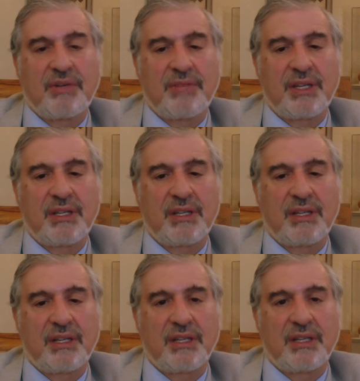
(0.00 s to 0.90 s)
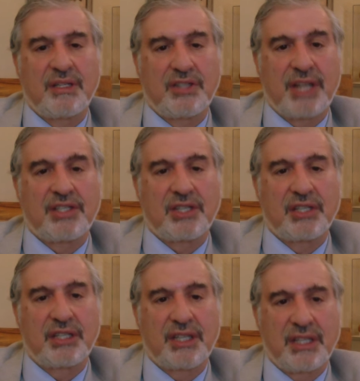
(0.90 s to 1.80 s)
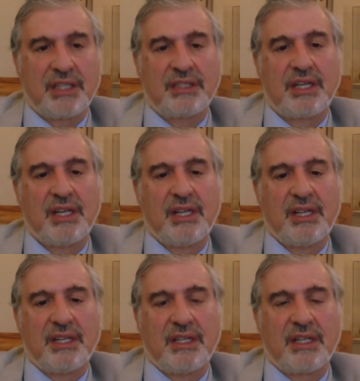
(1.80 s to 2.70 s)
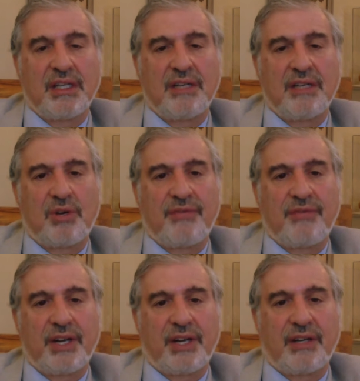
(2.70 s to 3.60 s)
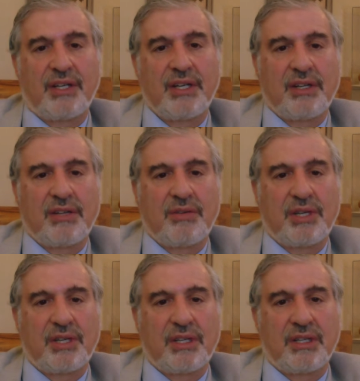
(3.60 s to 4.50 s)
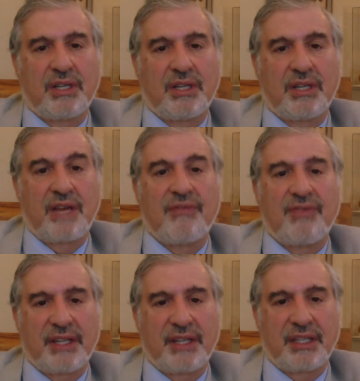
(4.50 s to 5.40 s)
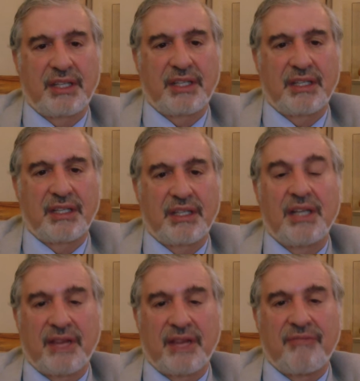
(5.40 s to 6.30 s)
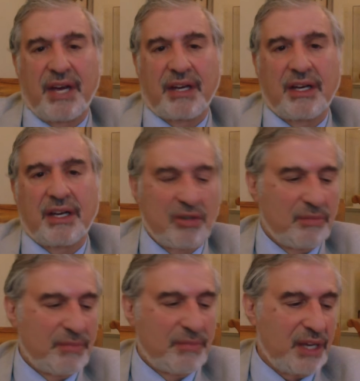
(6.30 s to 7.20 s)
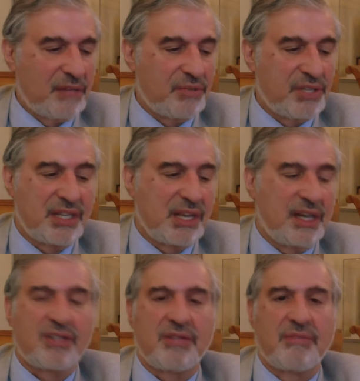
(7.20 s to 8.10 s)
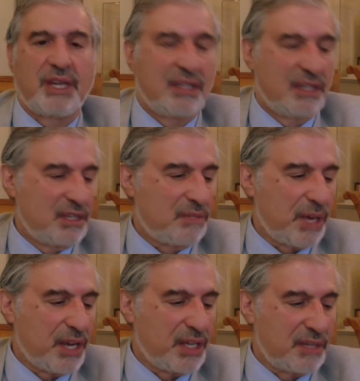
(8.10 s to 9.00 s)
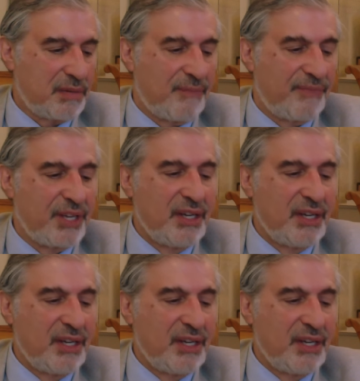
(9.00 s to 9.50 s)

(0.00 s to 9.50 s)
would have been tragically killed in warfare who are now finding a life back home, and prosthetics are making these possible.